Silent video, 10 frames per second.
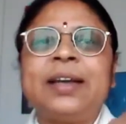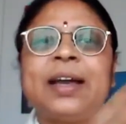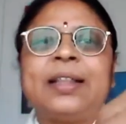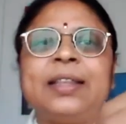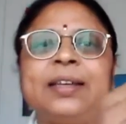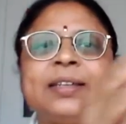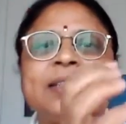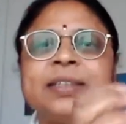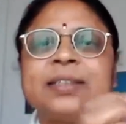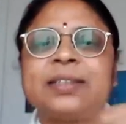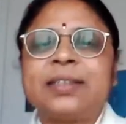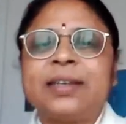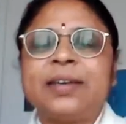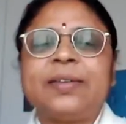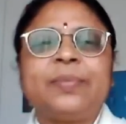and there is this,
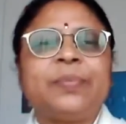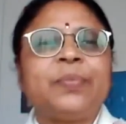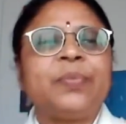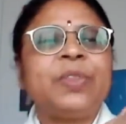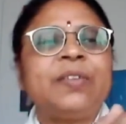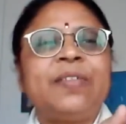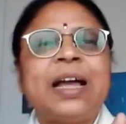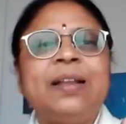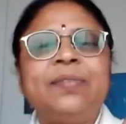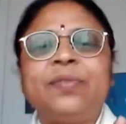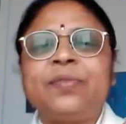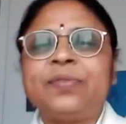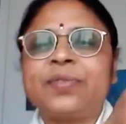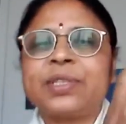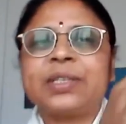uh, the valves
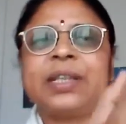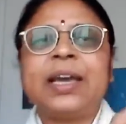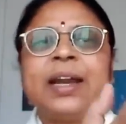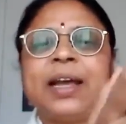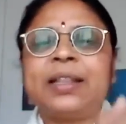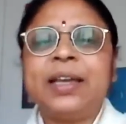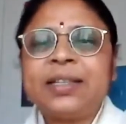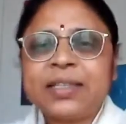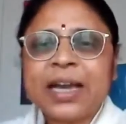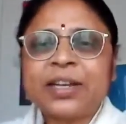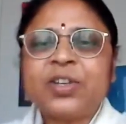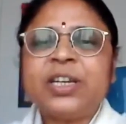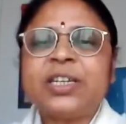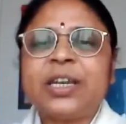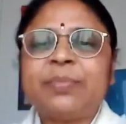there, and it's actually
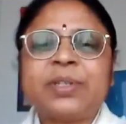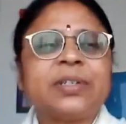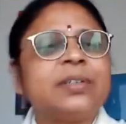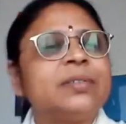shaped.